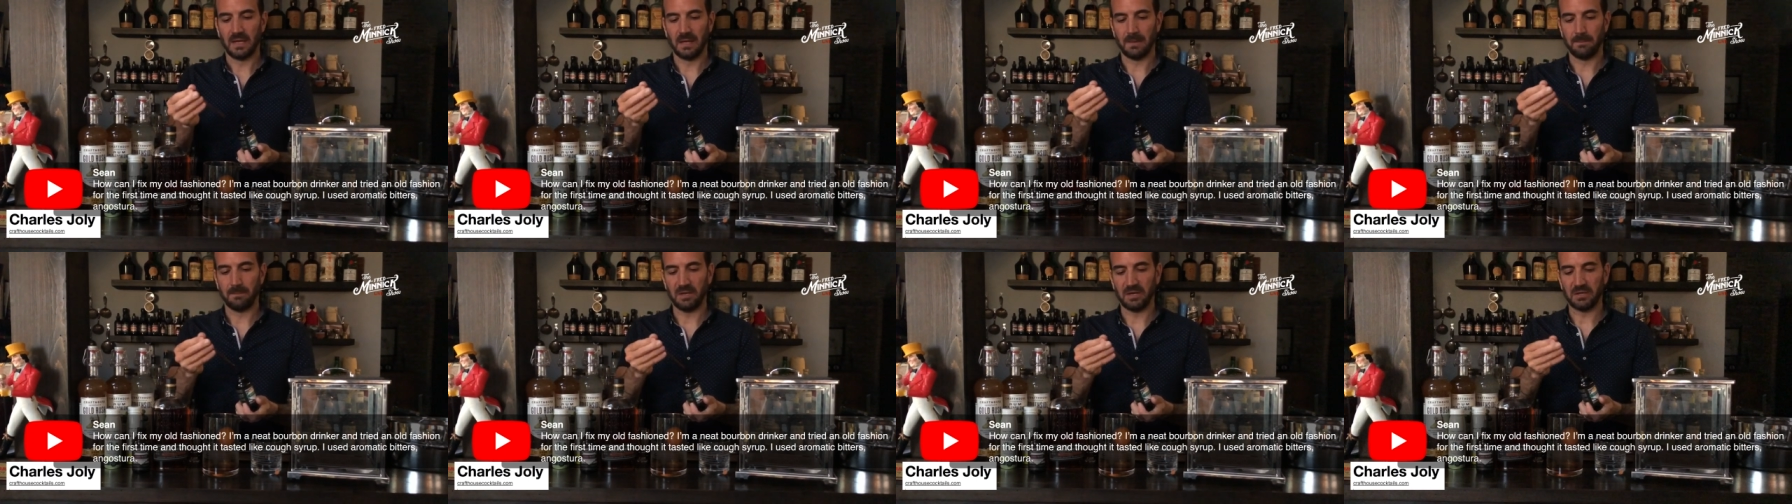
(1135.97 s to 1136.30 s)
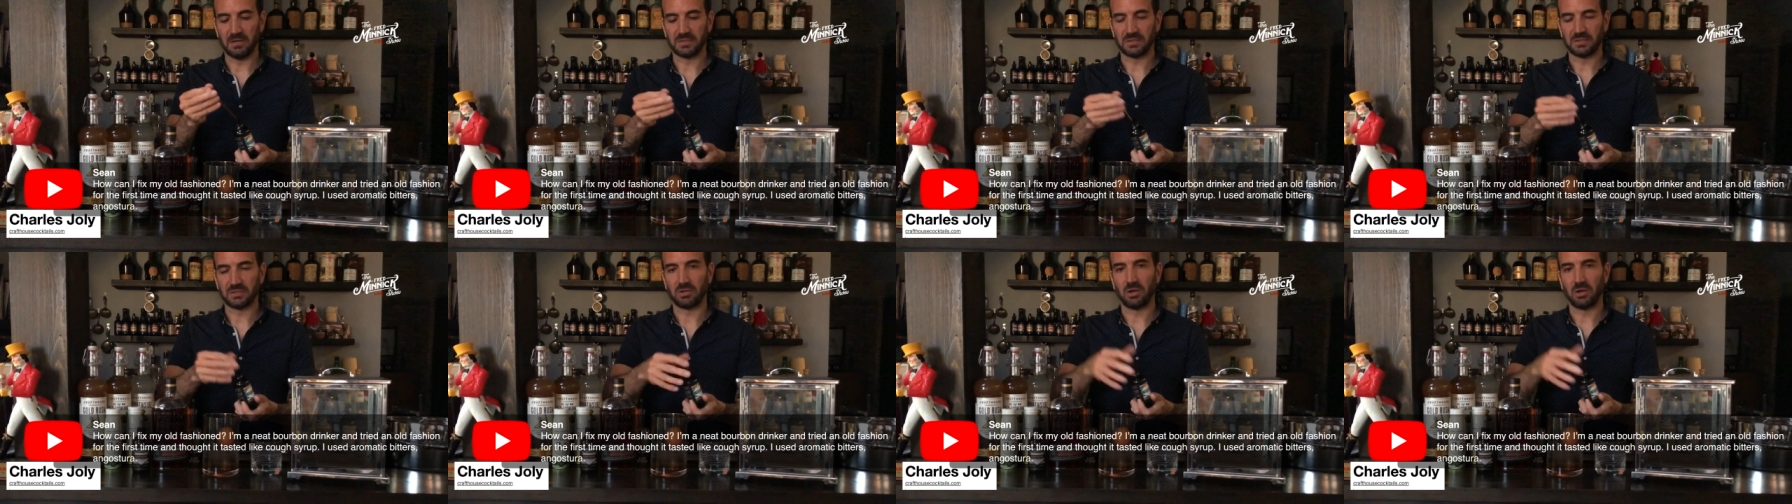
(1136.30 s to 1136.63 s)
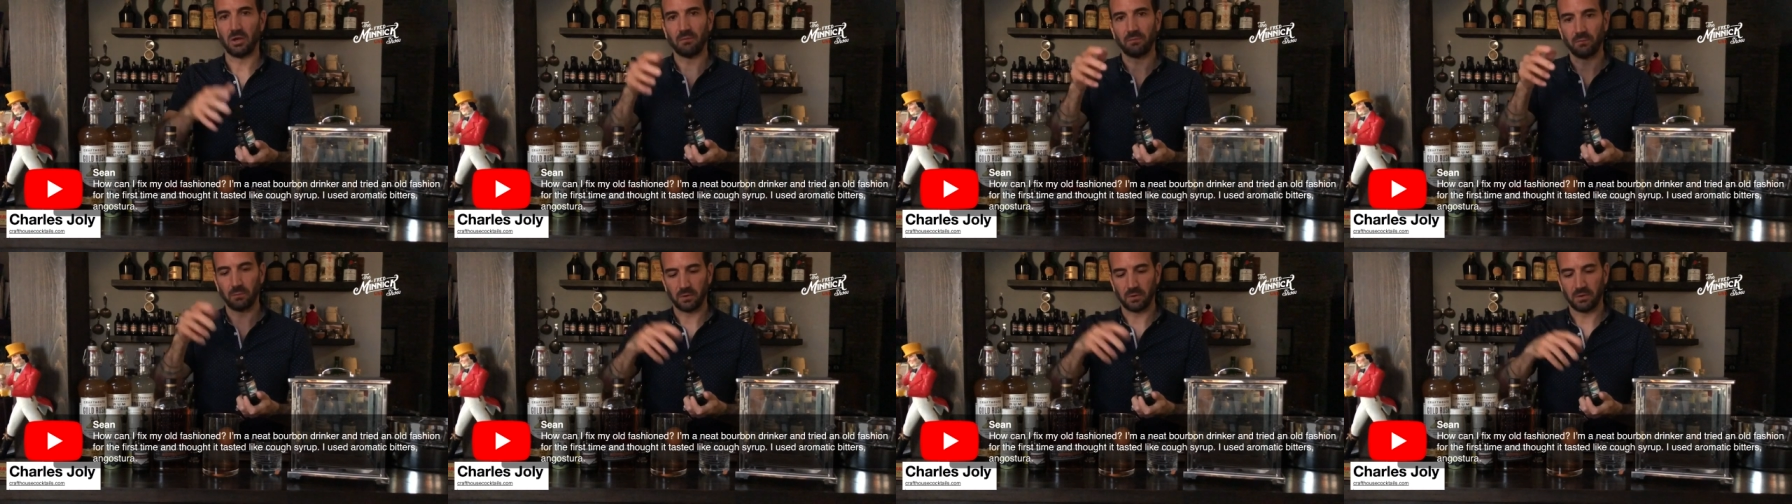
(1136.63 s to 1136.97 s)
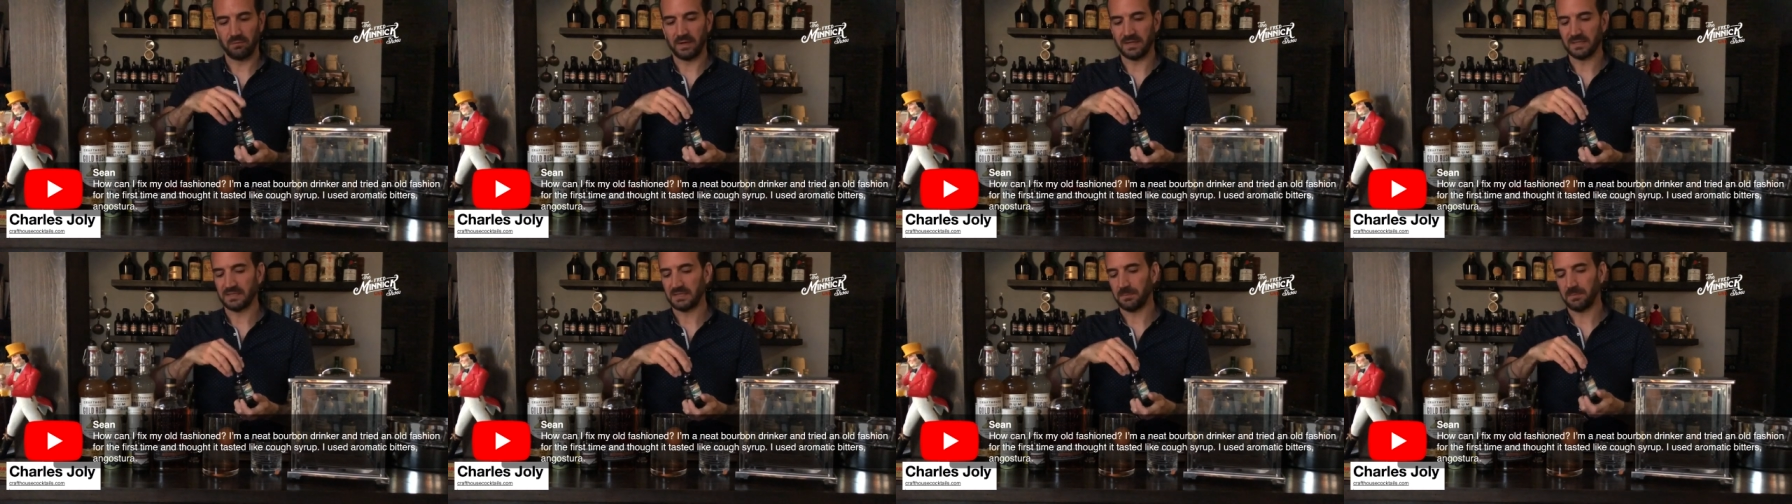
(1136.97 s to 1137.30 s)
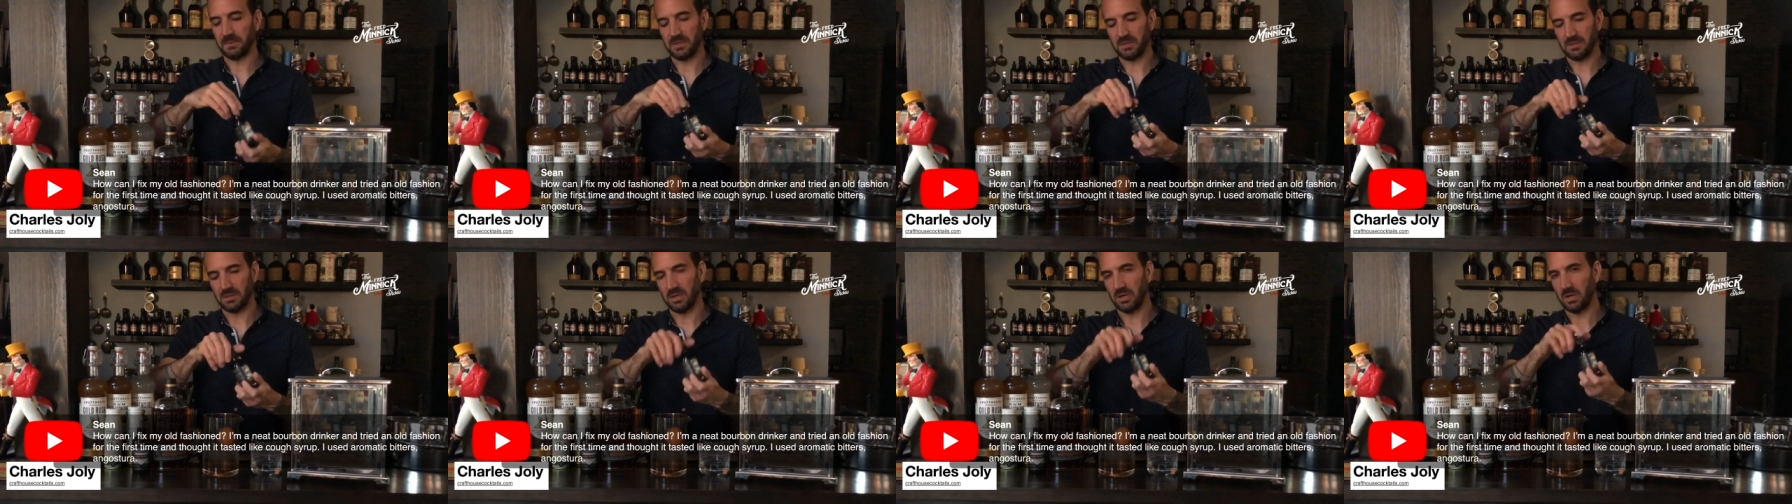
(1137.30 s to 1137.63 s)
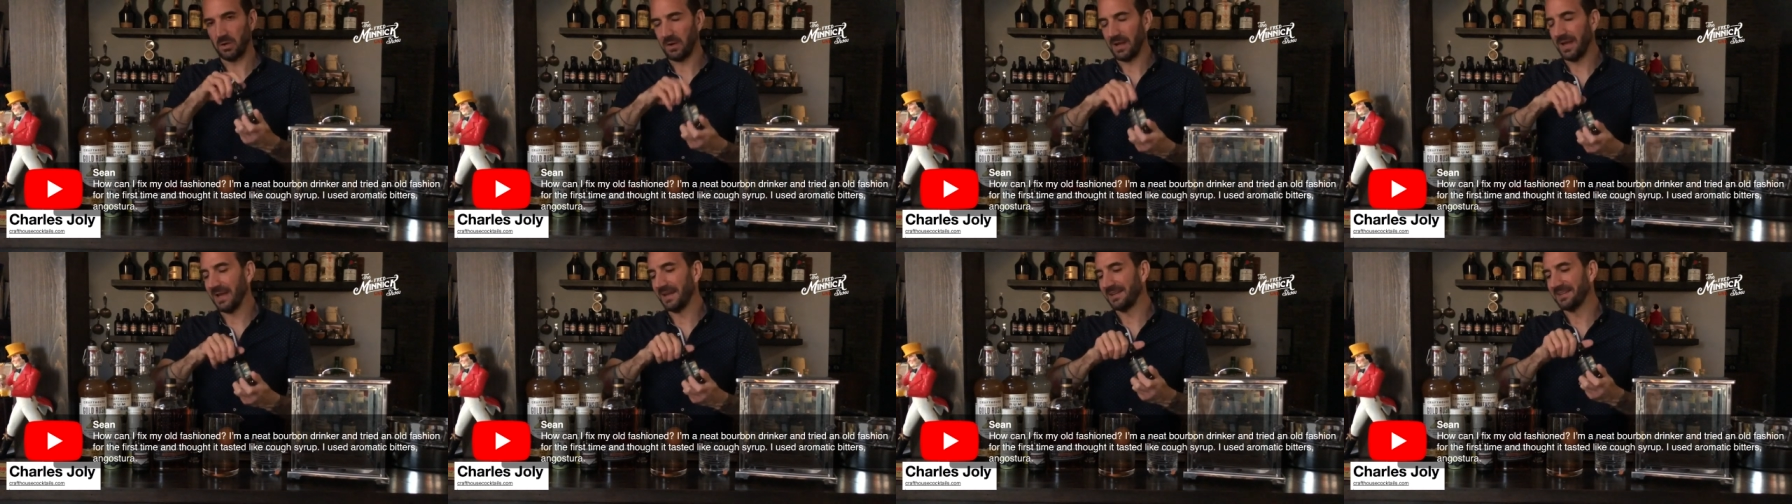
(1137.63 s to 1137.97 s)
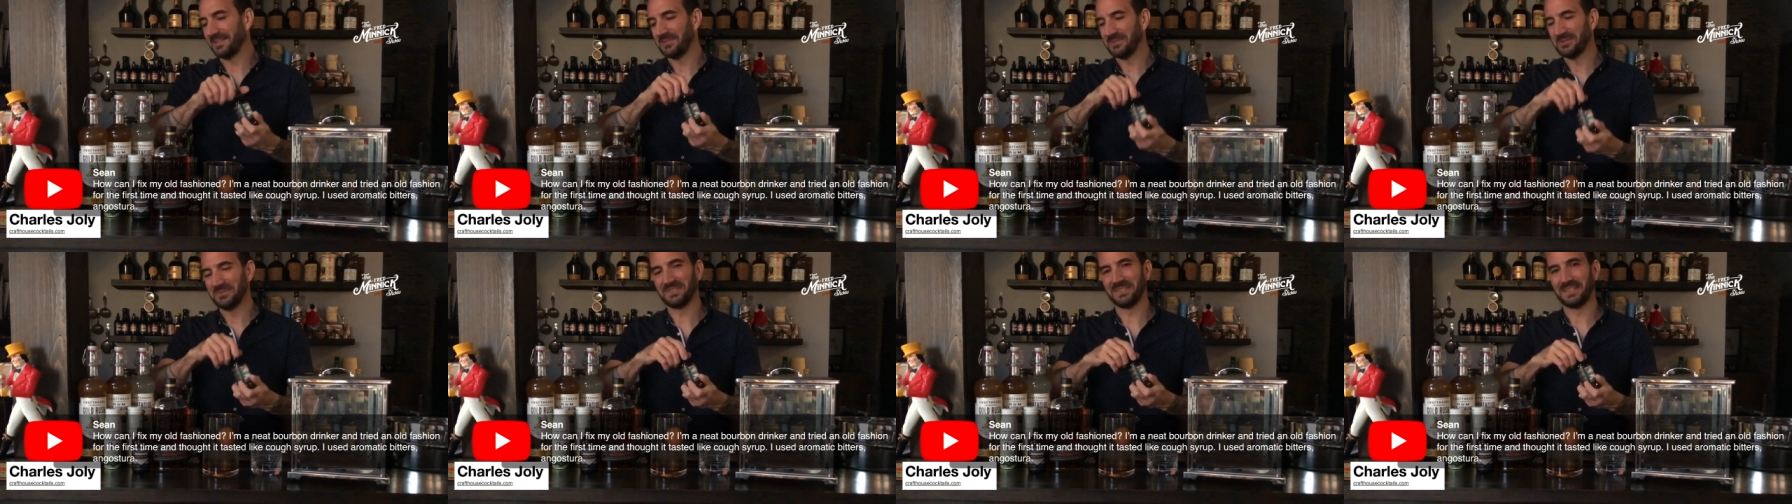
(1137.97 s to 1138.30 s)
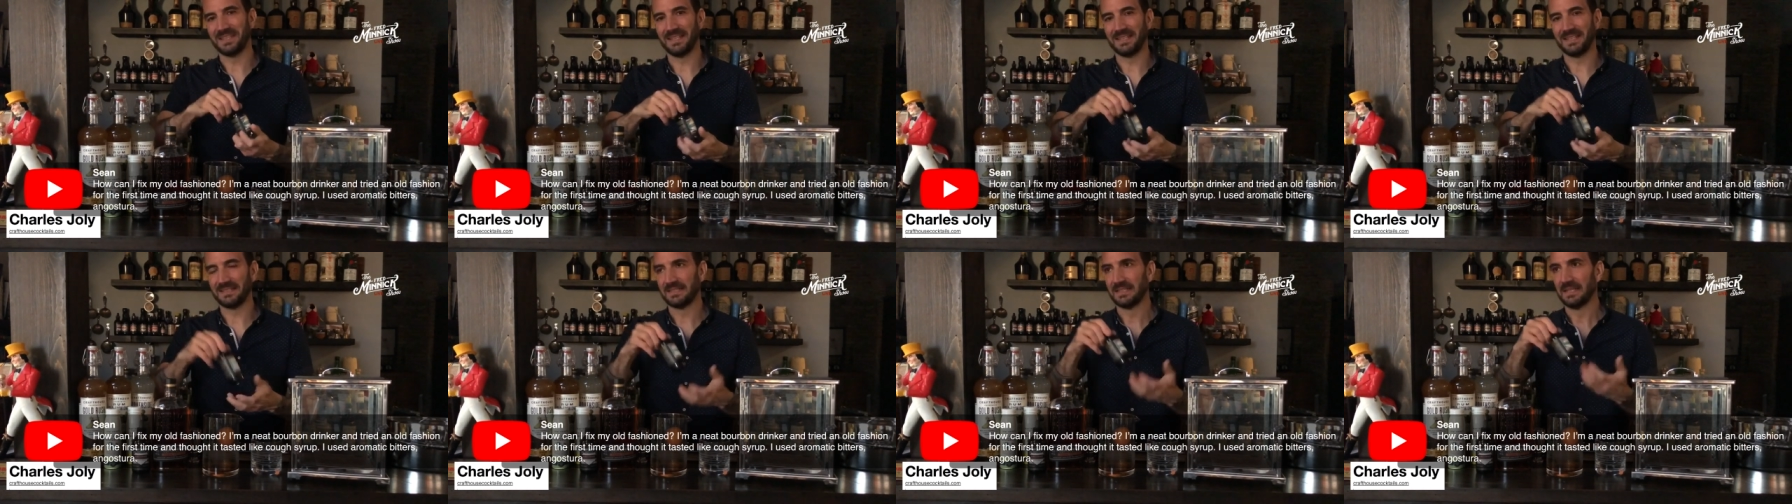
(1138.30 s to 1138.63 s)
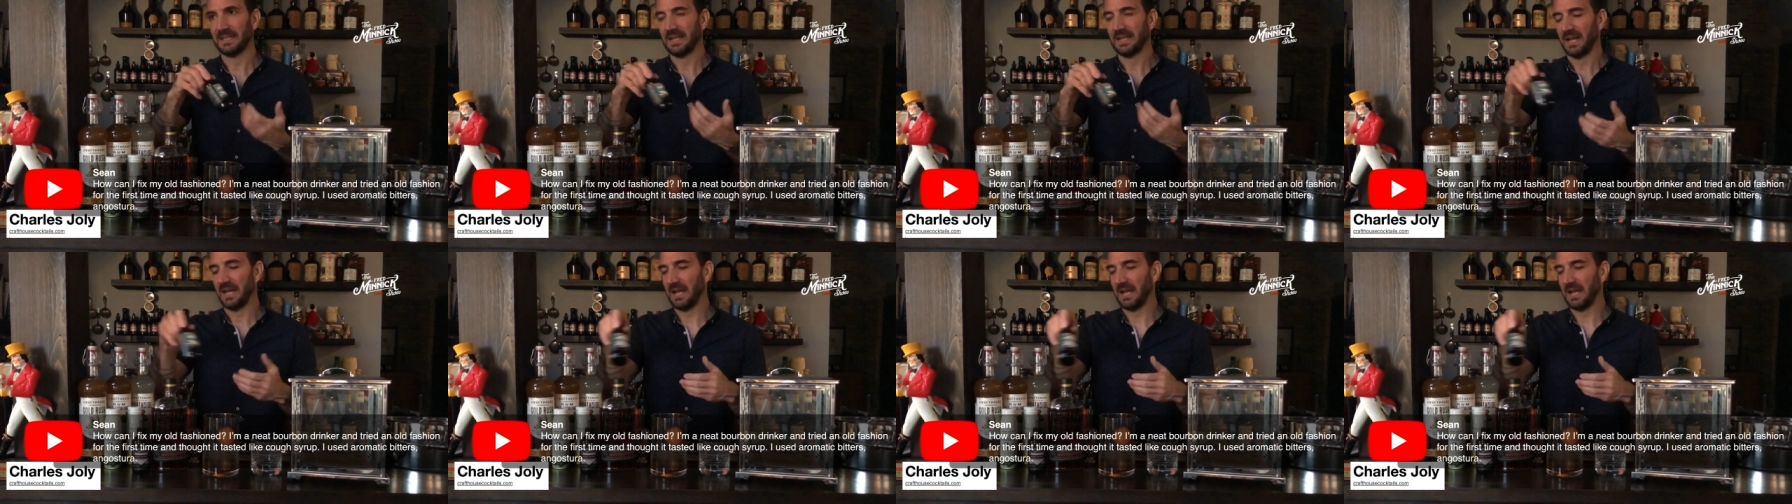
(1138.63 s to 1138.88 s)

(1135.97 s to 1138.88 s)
bitters is called for in a recipe. You can go ahead and use these.